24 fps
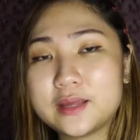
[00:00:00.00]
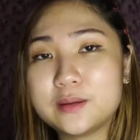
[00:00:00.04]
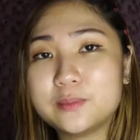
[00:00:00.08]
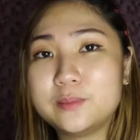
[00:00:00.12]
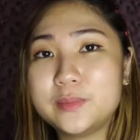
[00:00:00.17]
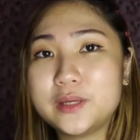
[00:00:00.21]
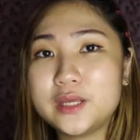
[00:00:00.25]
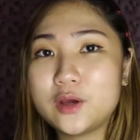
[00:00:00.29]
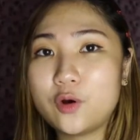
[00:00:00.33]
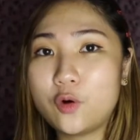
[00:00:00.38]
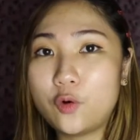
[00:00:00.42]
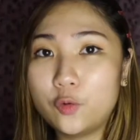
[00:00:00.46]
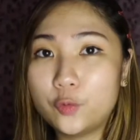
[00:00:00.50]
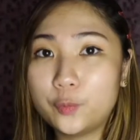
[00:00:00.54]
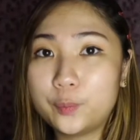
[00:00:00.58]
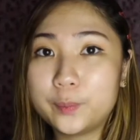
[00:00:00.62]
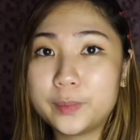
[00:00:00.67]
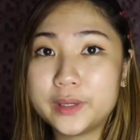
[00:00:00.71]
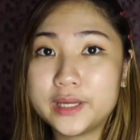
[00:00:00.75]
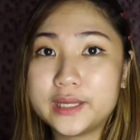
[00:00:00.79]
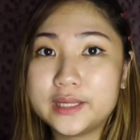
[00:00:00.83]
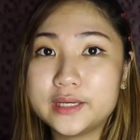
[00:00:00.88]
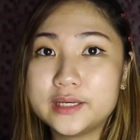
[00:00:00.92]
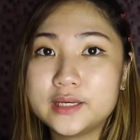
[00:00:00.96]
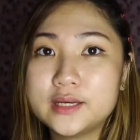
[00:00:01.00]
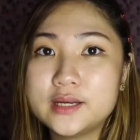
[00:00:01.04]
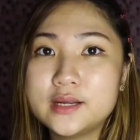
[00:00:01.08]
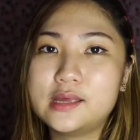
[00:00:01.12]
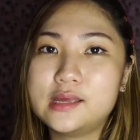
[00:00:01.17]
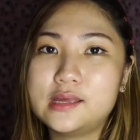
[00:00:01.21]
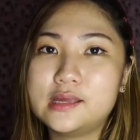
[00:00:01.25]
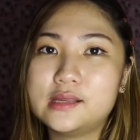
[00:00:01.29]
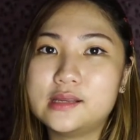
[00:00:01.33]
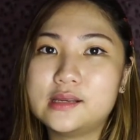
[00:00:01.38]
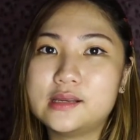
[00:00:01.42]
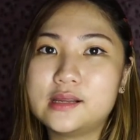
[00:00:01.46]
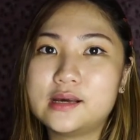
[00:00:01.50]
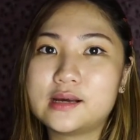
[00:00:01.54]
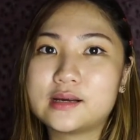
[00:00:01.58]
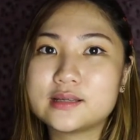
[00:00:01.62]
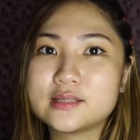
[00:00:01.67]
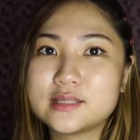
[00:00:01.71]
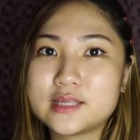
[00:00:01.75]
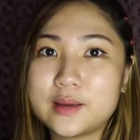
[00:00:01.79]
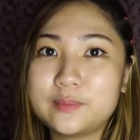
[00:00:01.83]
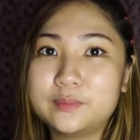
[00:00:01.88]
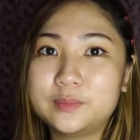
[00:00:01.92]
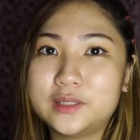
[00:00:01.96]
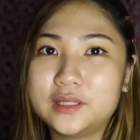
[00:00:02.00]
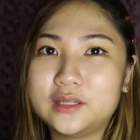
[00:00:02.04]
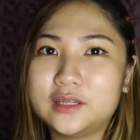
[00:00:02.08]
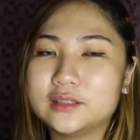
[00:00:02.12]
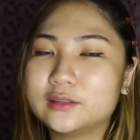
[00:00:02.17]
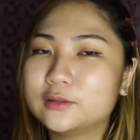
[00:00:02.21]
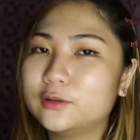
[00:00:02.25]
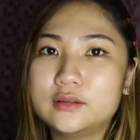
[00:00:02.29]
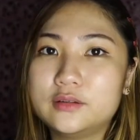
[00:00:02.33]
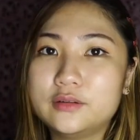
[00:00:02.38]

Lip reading: and be open in accepting it.